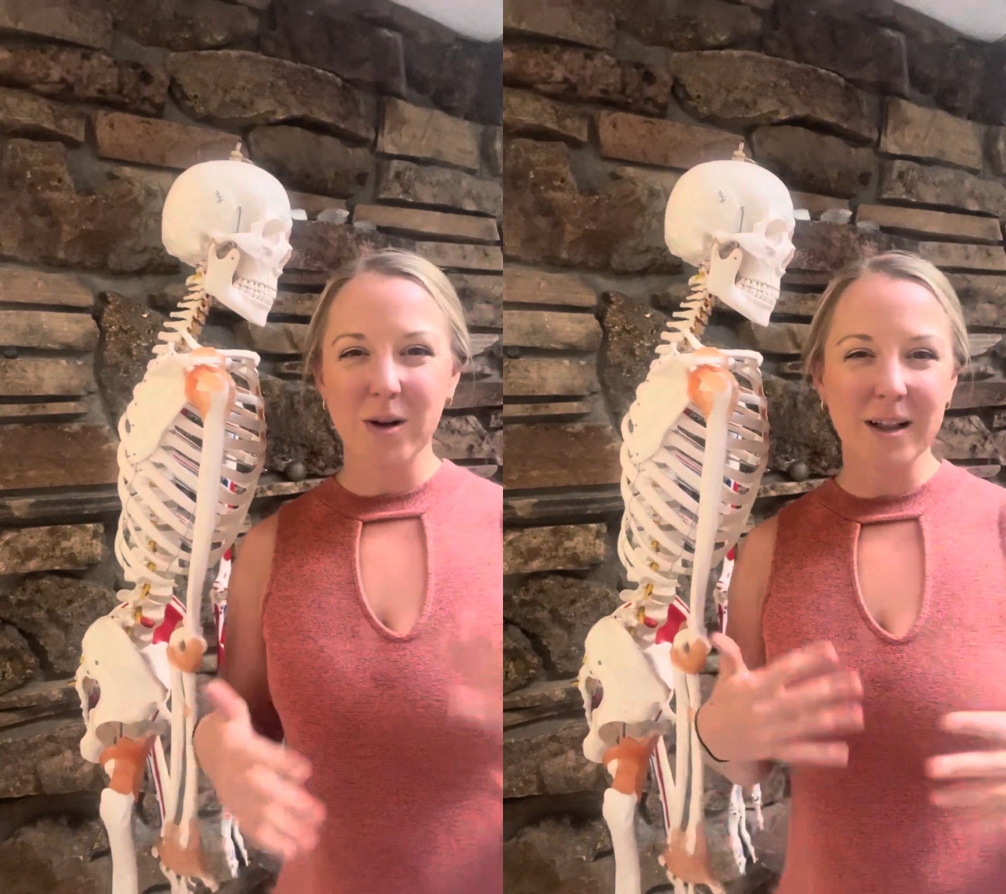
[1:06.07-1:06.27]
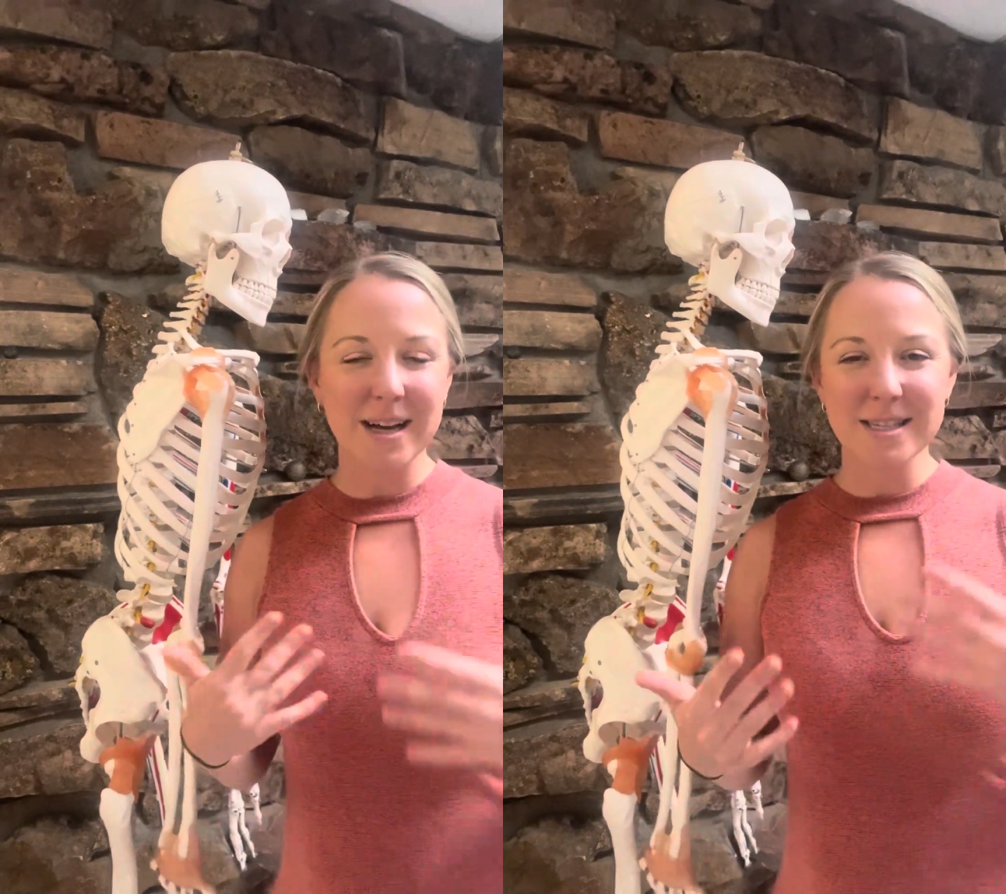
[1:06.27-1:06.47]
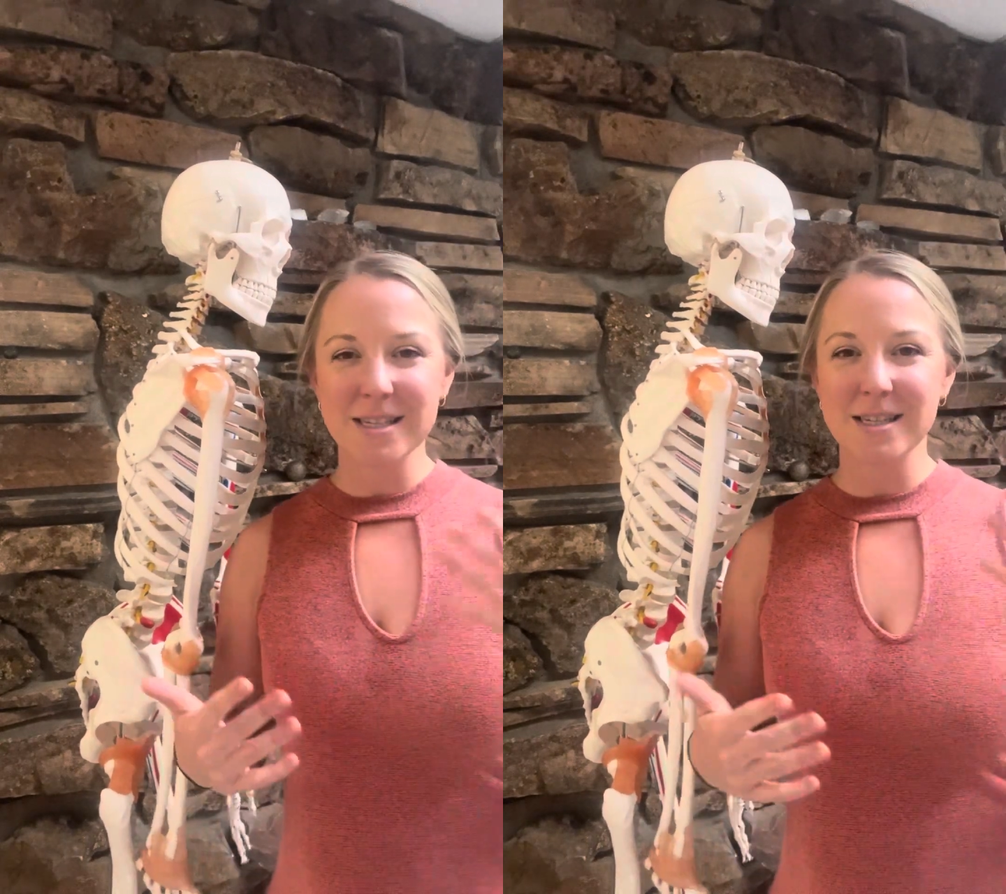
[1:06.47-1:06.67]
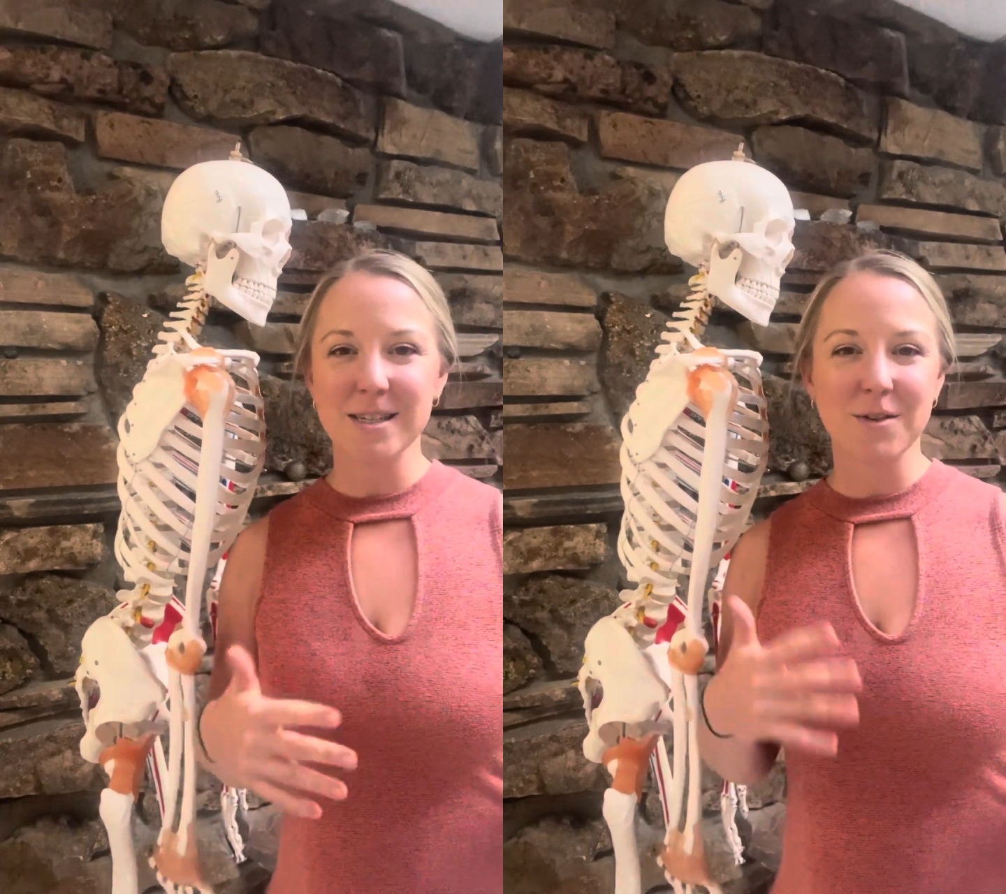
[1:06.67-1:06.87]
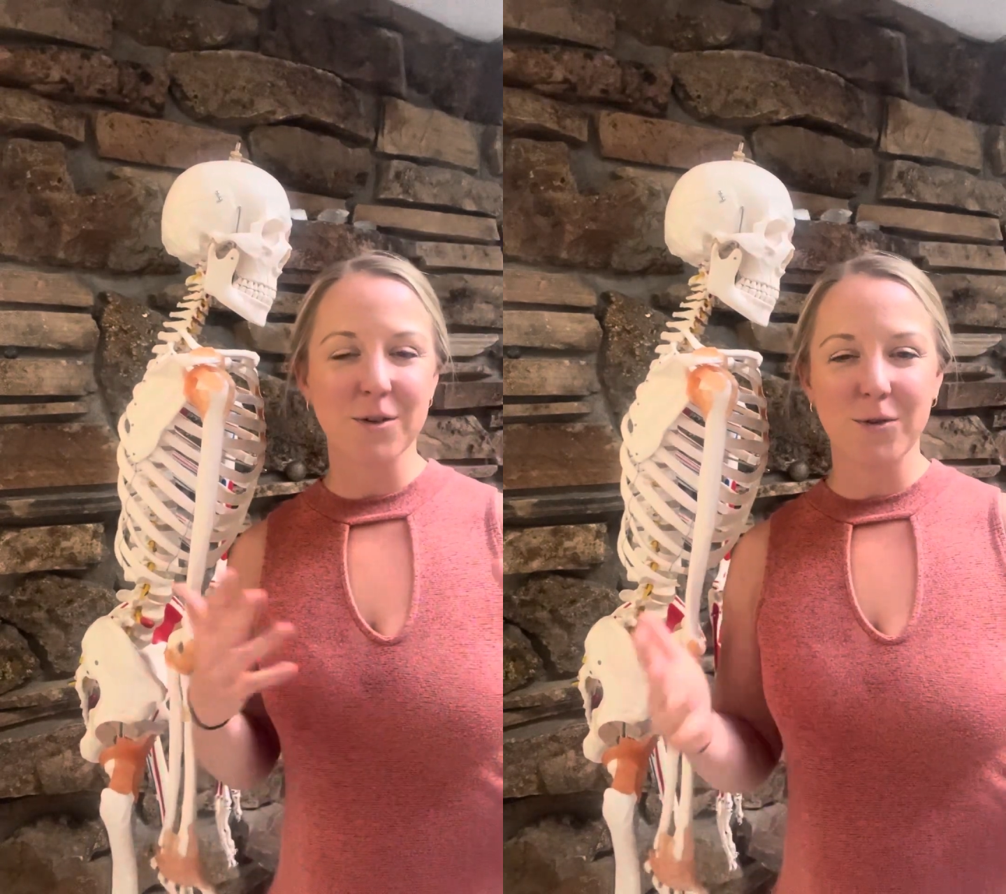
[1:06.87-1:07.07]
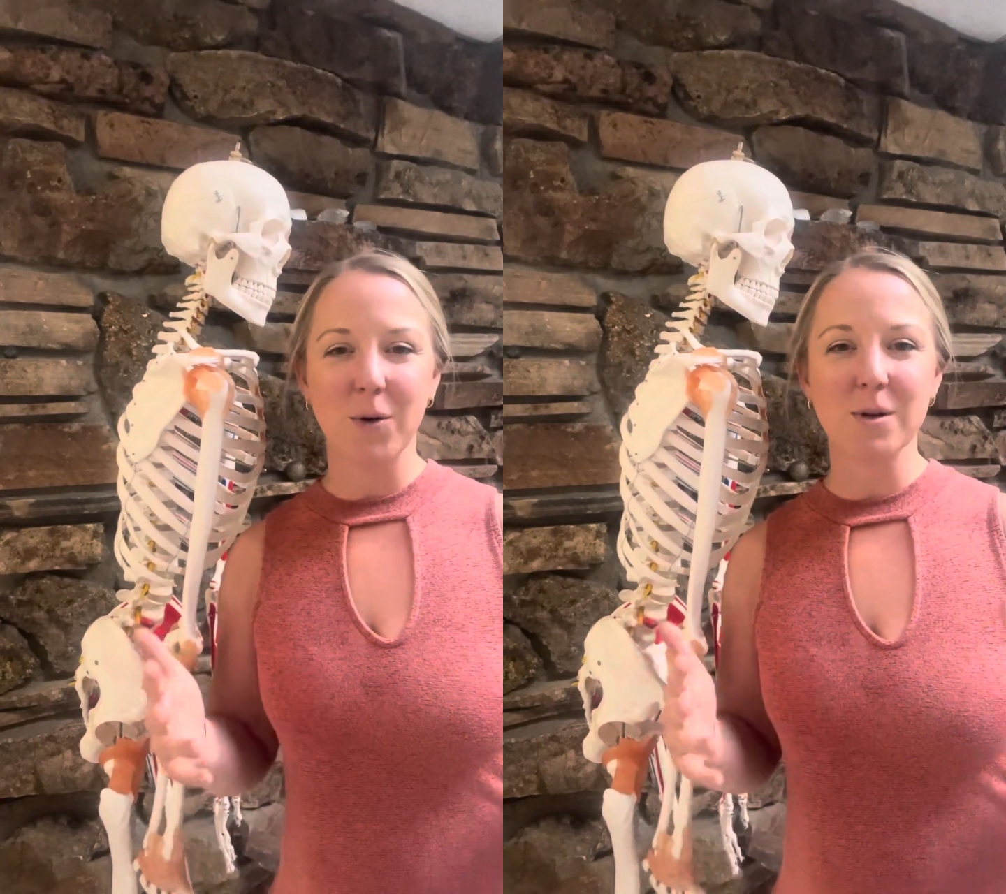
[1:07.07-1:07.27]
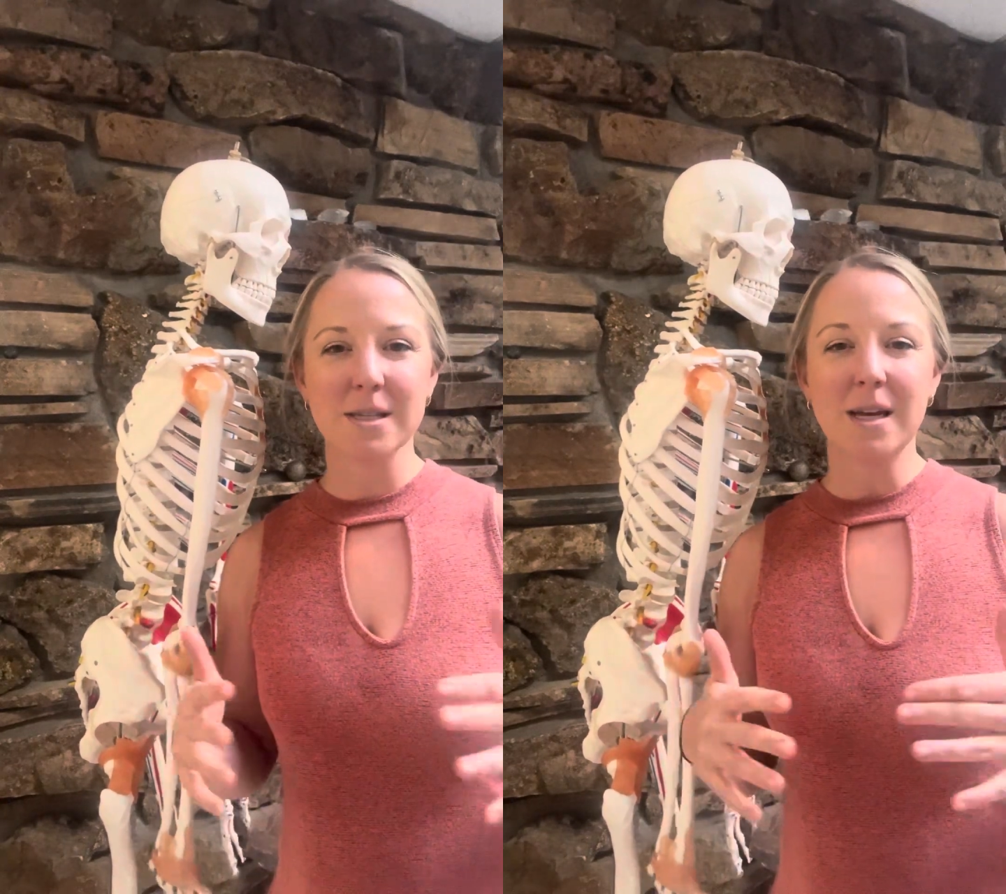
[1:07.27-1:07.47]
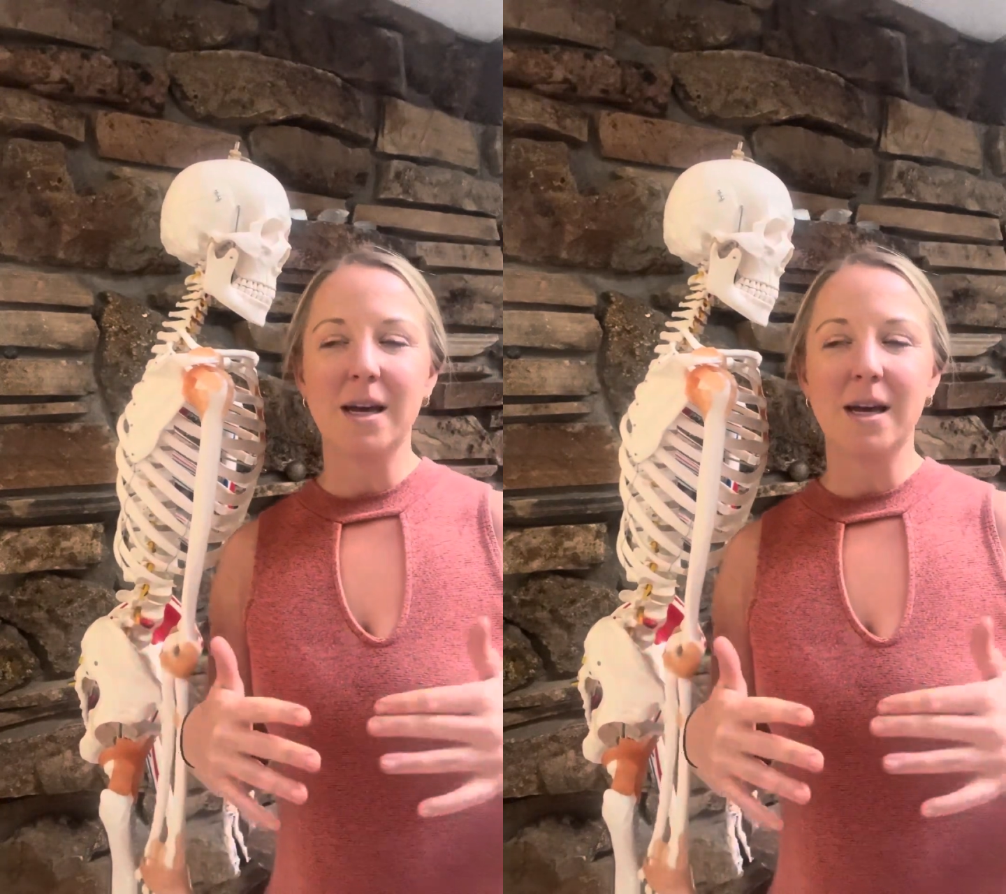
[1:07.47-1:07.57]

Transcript: classes, different folks,